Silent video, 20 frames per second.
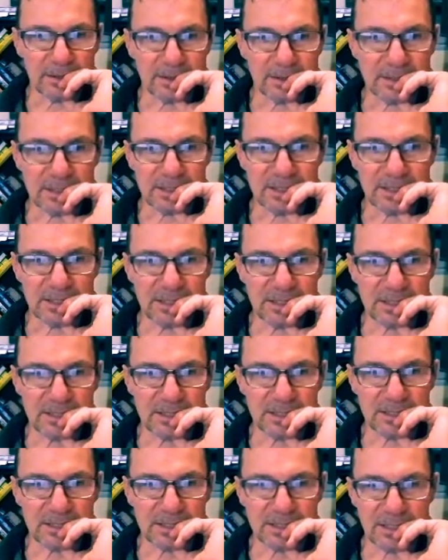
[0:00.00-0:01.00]
this
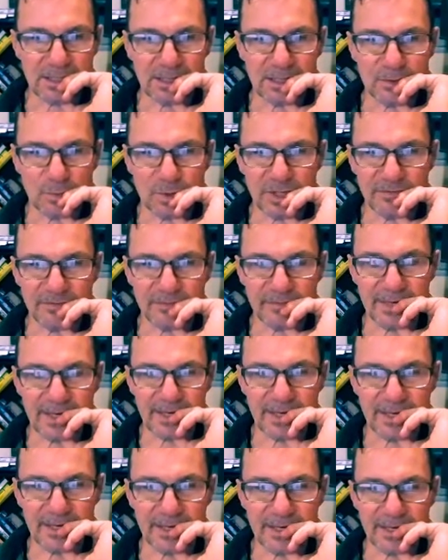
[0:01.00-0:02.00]
is in one of
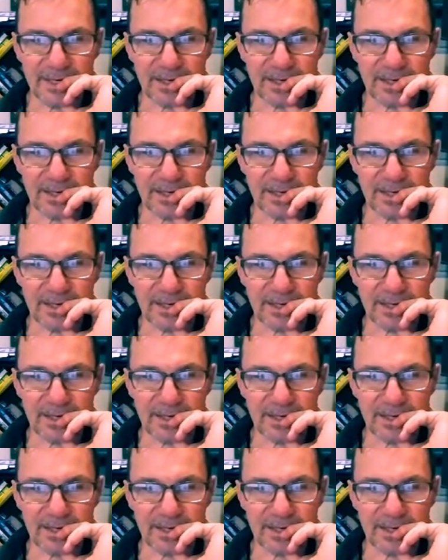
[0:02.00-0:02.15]
my